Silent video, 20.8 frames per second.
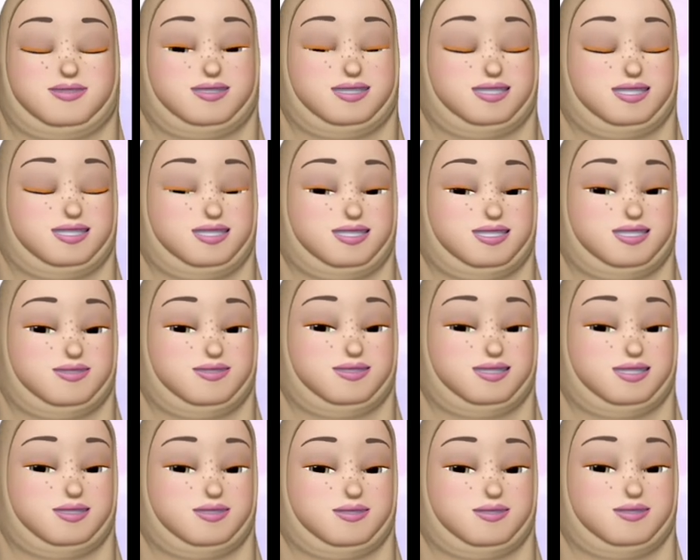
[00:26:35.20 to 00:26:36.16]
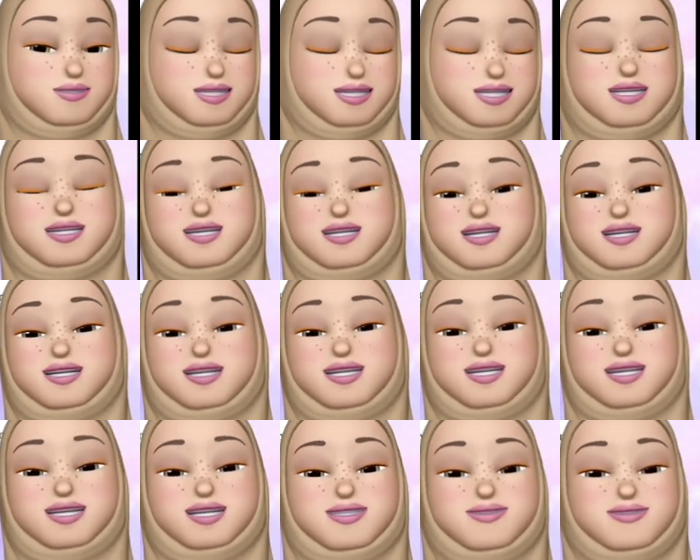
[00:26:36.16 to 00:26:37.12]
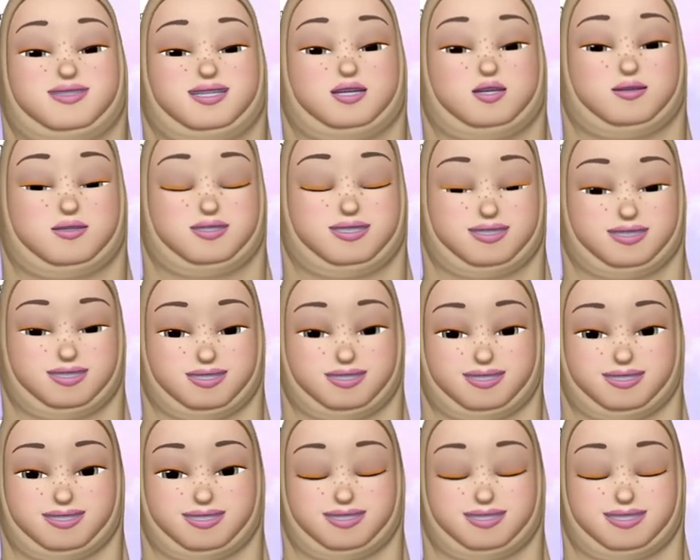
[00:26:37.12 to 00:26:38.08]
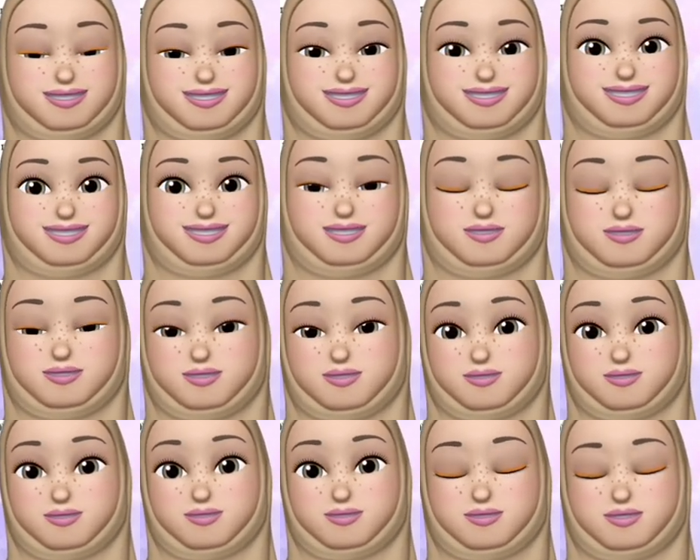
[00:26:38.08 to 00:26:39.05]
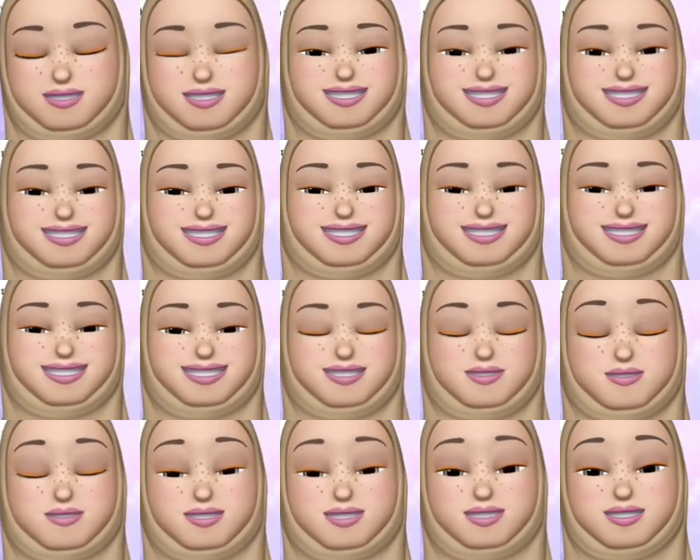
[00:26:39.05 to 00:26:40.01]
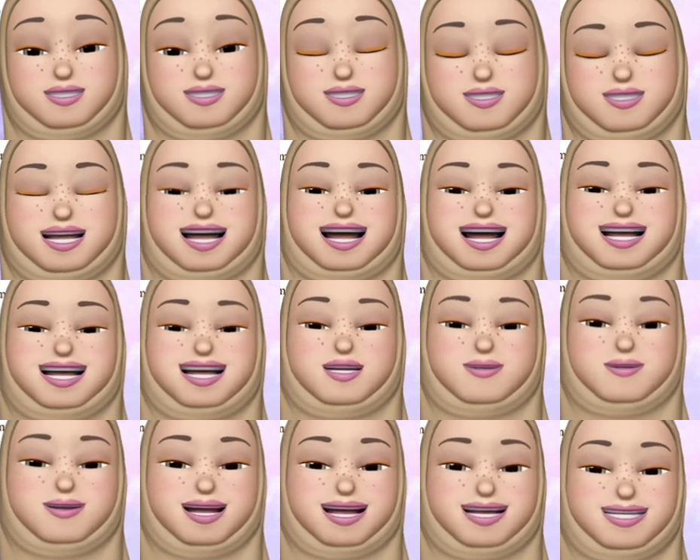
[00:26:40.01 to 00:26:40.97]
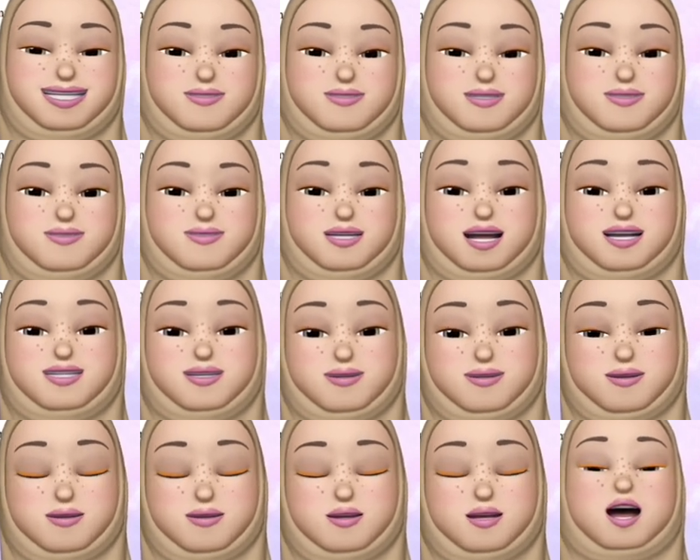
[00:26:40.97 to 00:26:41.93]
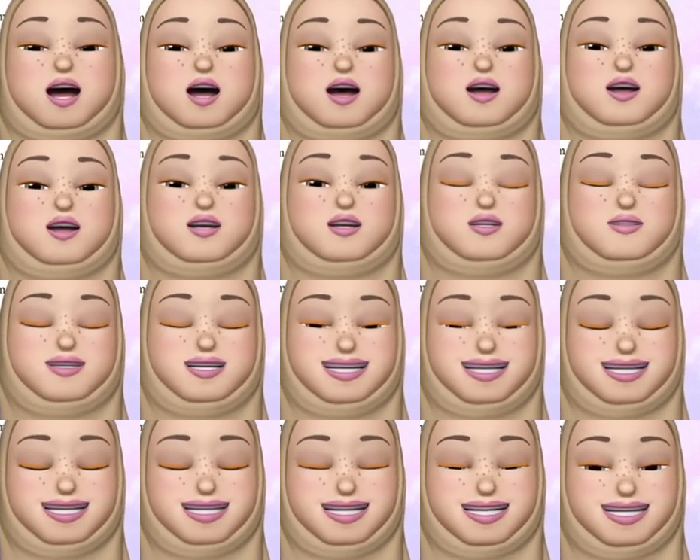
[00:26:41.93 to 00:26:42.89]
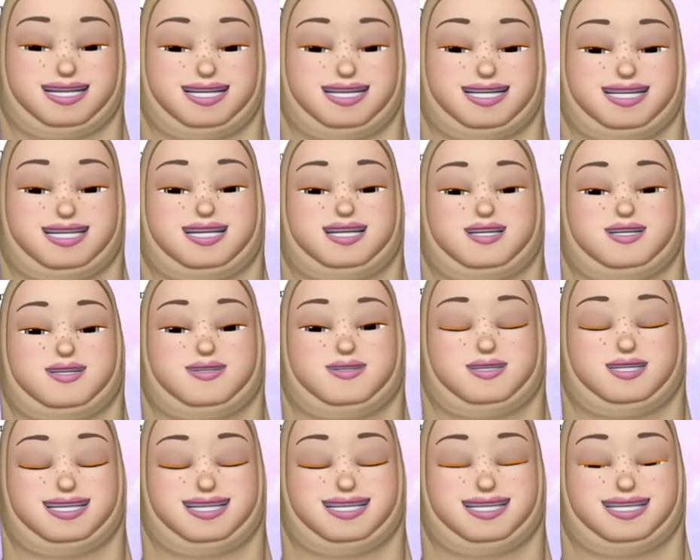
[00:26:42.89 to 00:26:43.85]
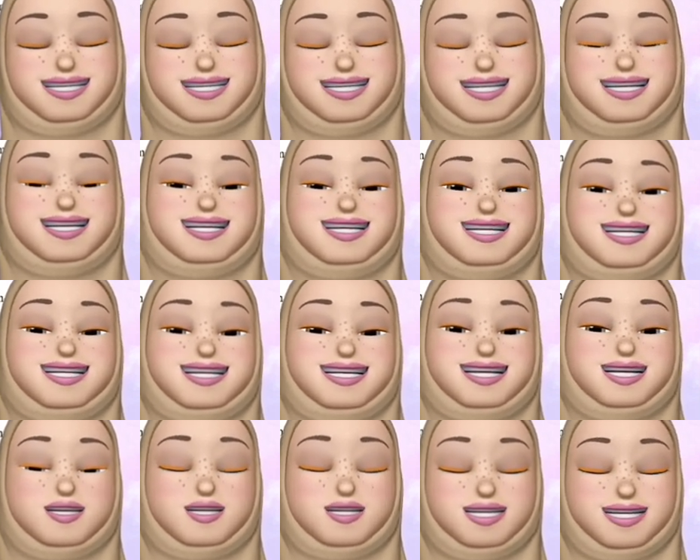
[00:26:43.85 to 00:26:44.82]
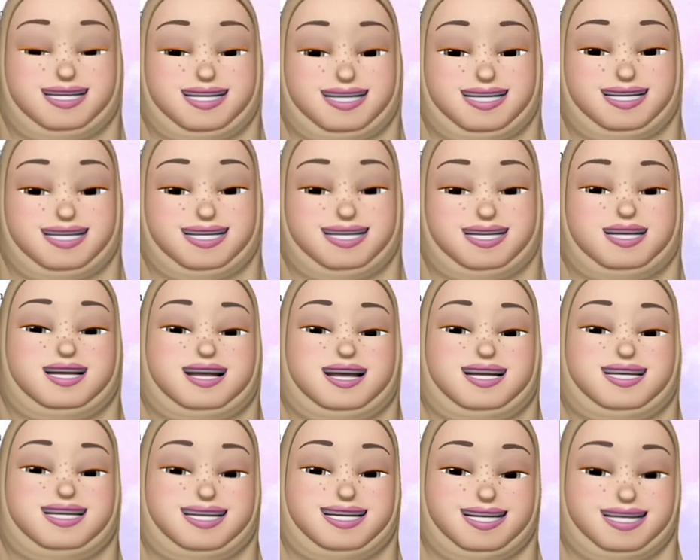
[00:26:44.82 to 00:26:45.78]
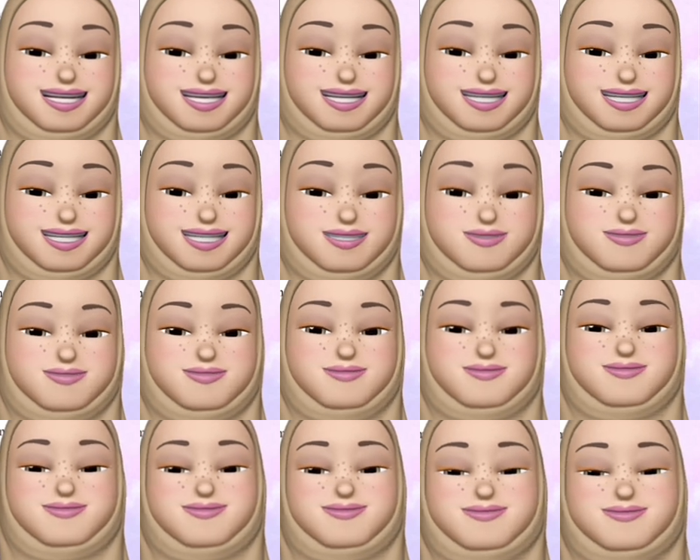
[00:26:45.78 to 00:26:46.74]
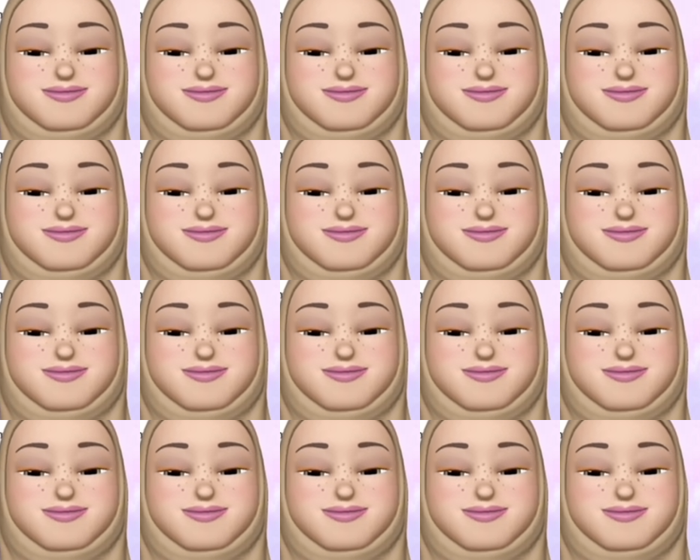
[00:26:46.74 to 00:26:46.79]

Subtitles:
which is equivalent to 2.5 kilometers. So it shows that this is the maximum value of distance. So this is the longest distance.